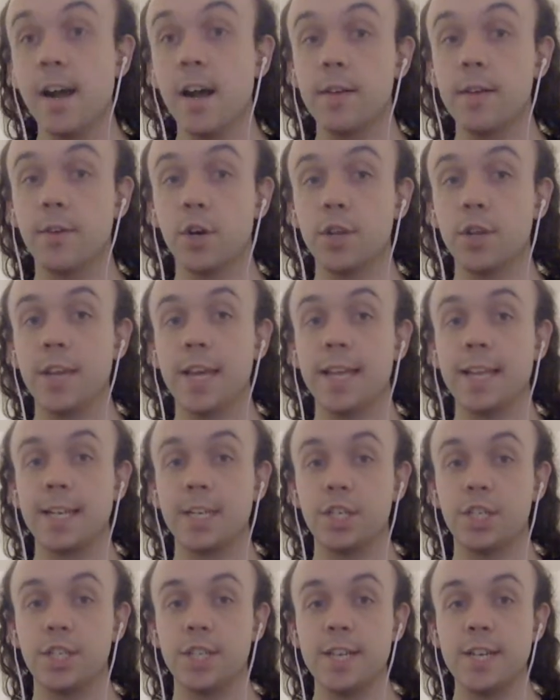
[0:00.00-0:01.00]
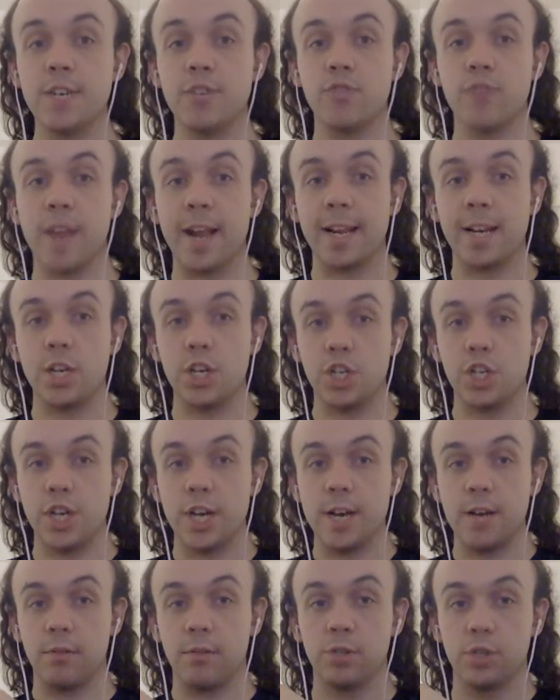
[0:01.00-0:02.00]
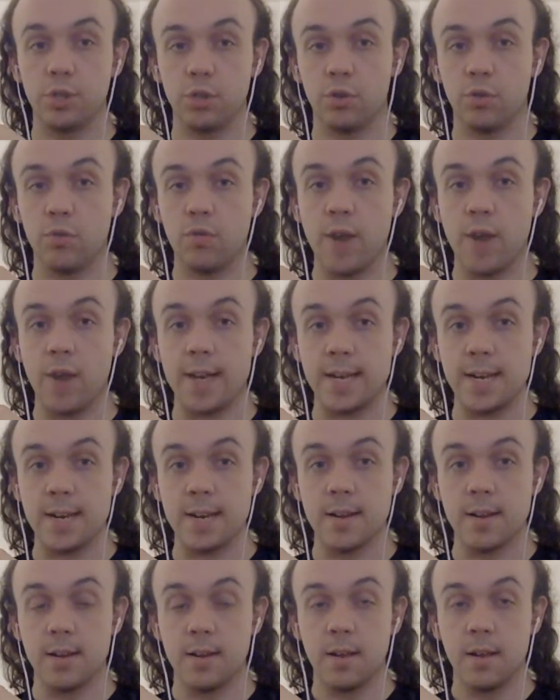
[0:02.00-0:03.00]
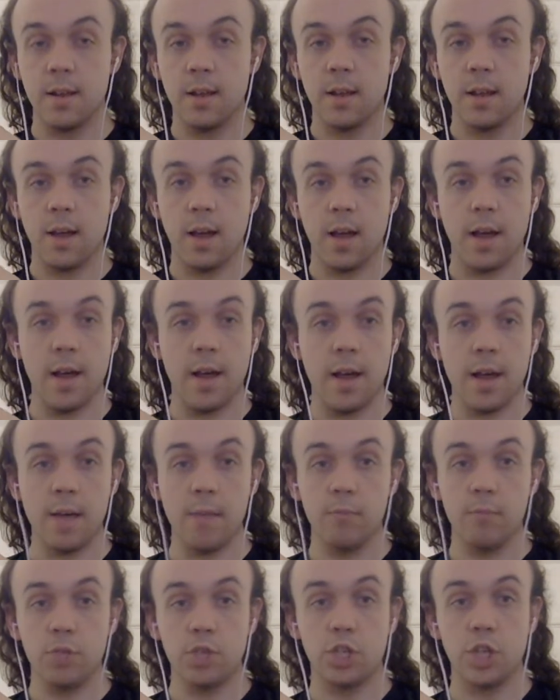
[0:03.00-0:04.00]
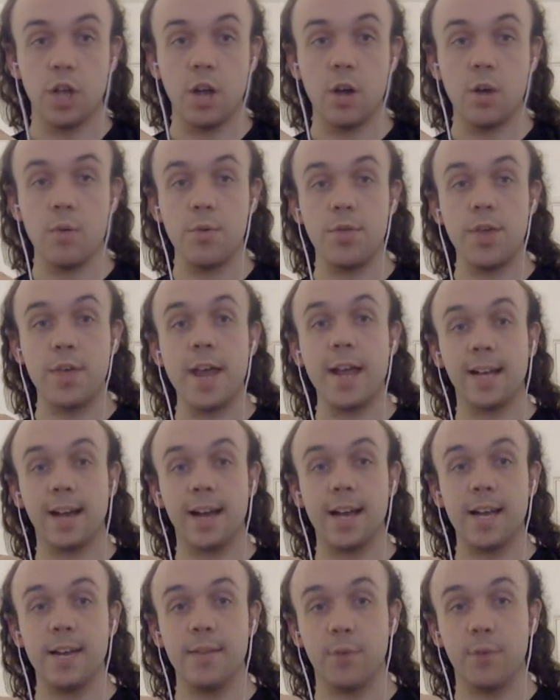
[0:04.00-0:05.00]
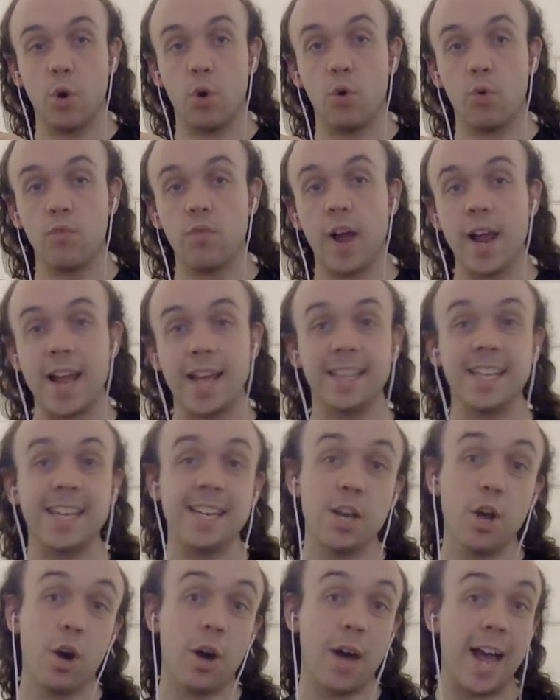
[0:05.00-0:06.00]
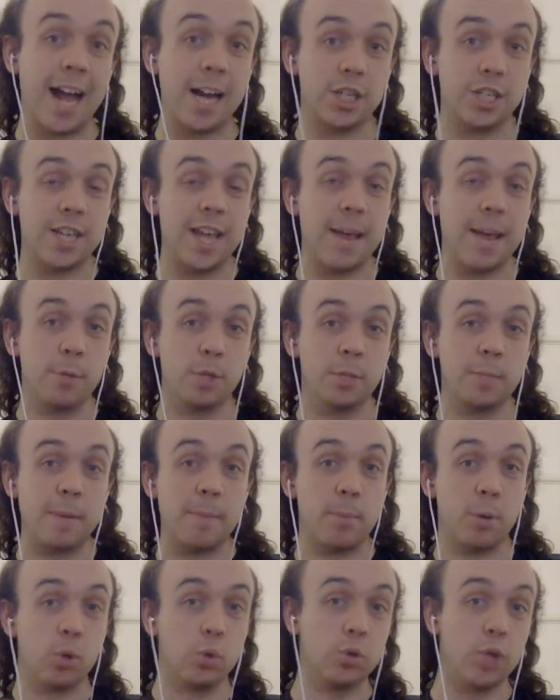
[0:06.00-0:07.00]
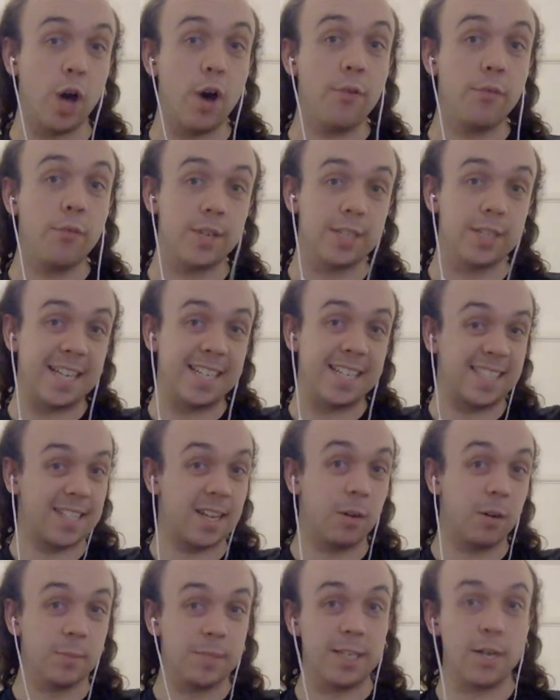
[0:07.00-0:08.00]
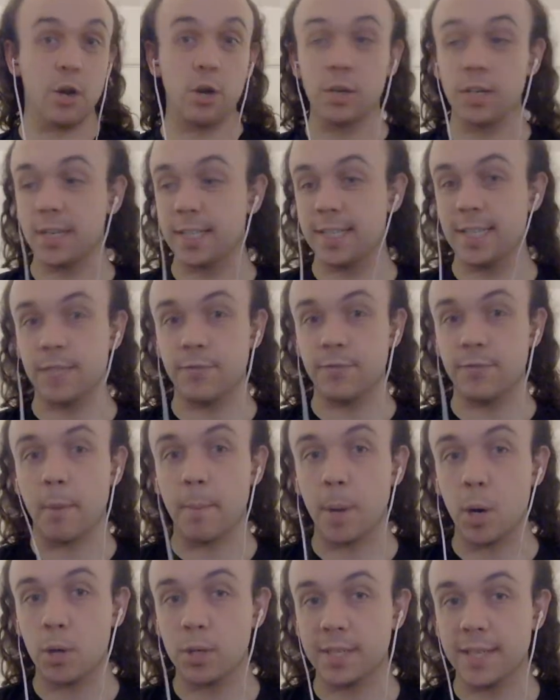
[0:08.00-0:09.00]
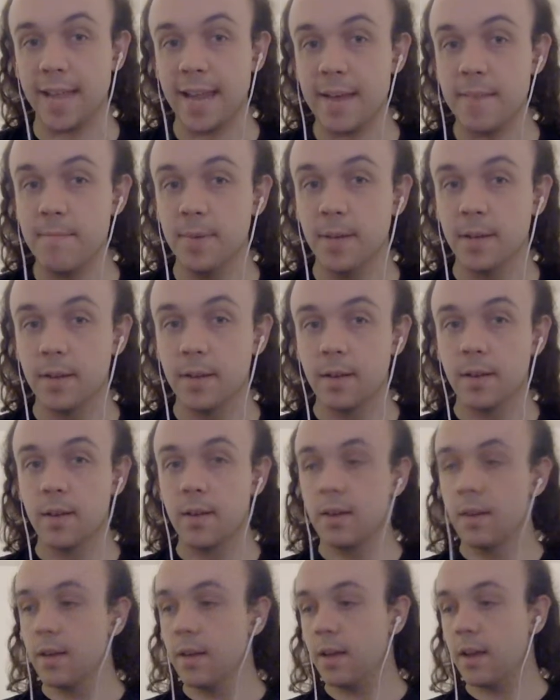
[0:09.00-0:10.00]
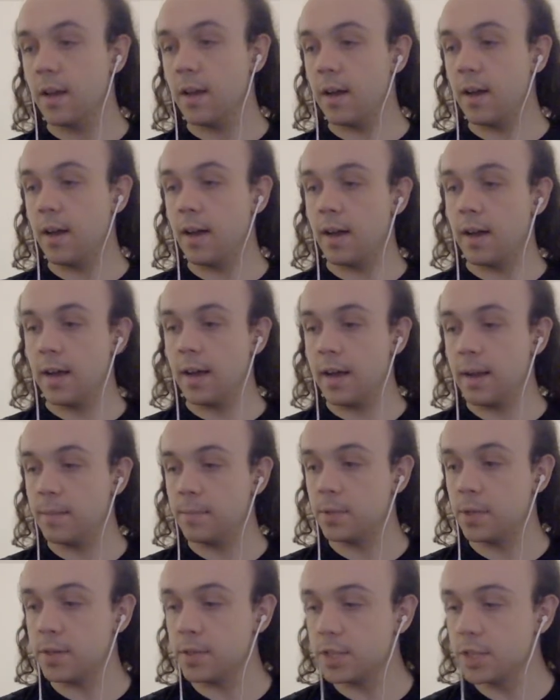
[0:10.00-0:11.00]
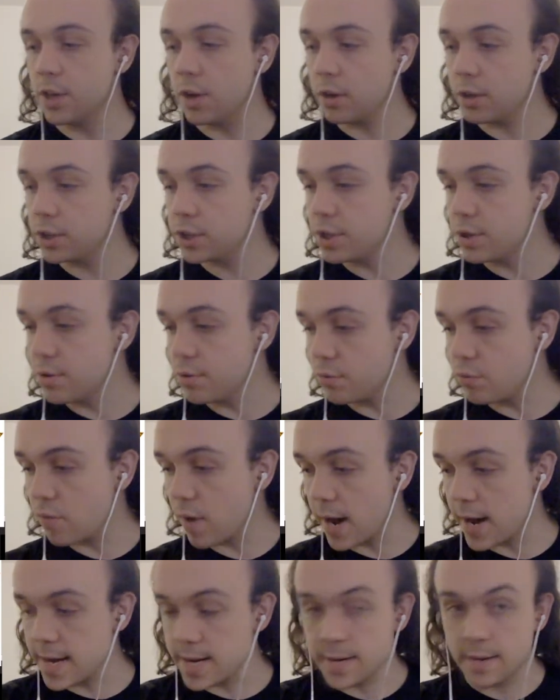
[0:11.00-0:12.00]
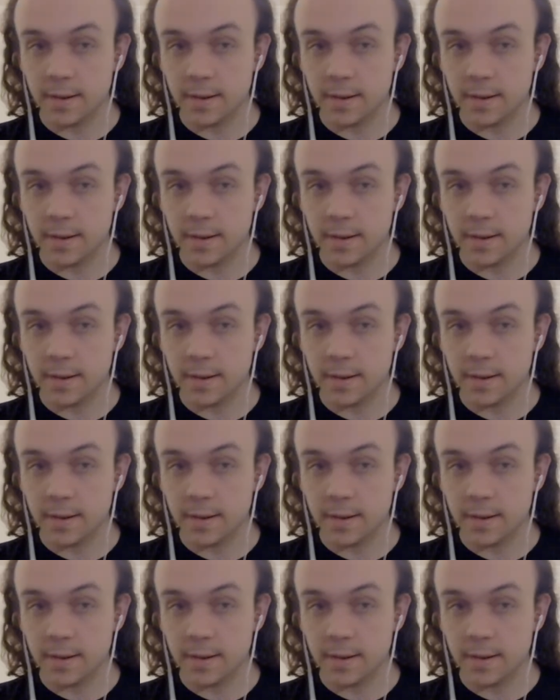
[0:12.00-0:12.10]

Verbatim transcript: have got their like sea dragon shields already. So they're kind of all right, and they're not actually able to be pulled off because they're sculpted on, because it's from a box game. So it's not too great.